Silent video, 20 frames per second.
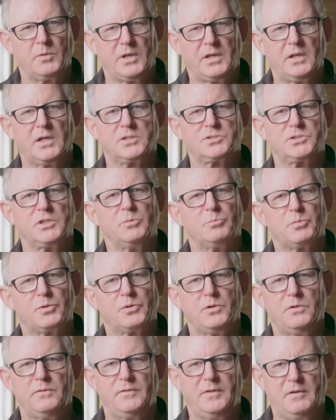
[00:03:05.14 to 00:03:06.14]
we can actually
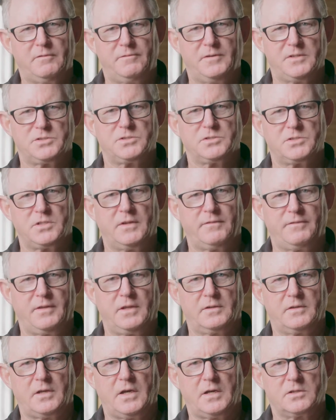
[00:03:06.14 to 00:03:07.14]
improve the efficiency of
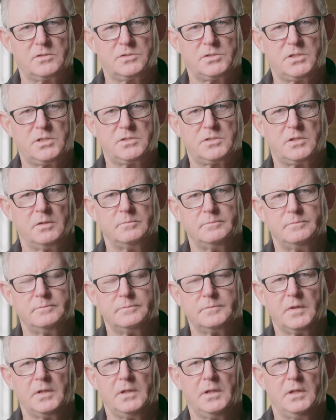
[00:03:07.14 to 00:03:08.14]
the entire system.
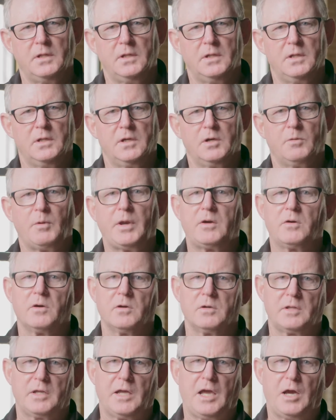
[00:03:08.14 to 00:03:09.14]
We
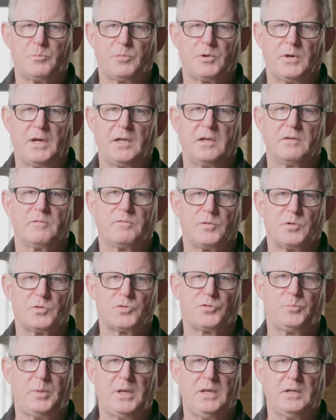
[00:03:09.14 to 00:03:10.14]
currently operate at full
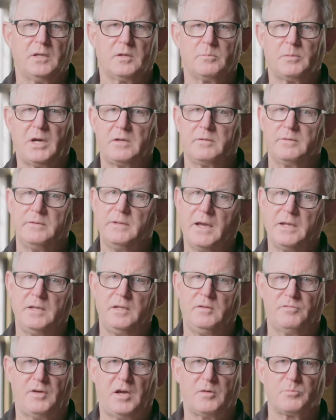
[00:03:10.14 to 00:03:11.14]
speed at about
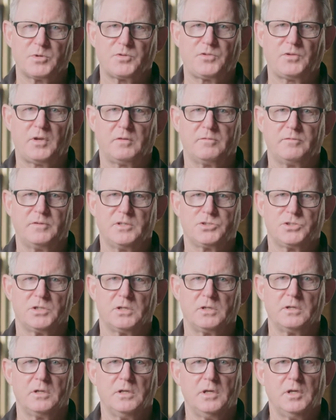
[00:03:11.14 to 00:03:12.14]
95%
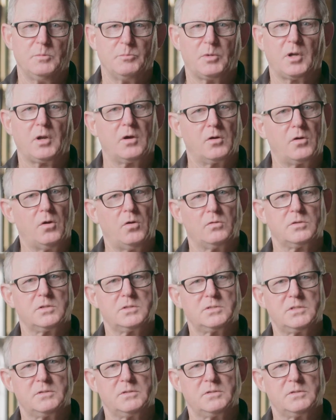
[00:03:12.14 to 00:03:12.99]
efficient, but our goal is